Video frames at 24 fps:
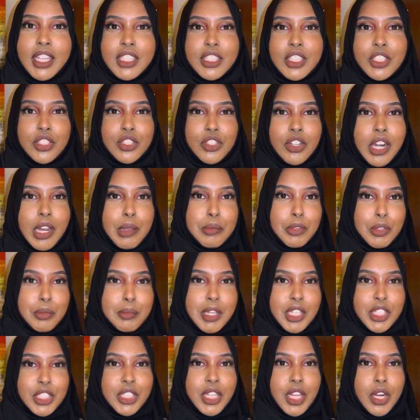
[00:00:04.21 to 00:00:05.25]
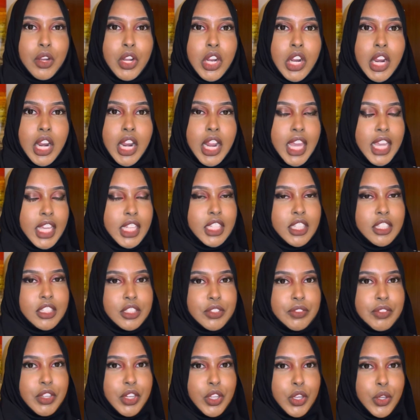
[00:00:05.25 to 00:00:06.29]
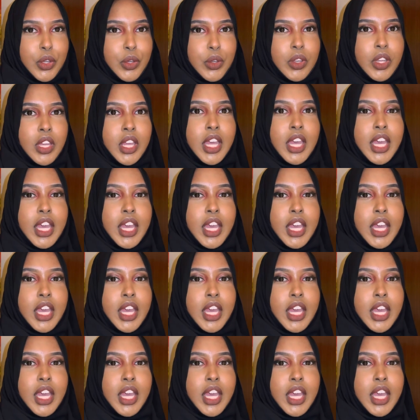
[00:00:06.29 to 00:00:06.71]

subscribe to my channel, like this video,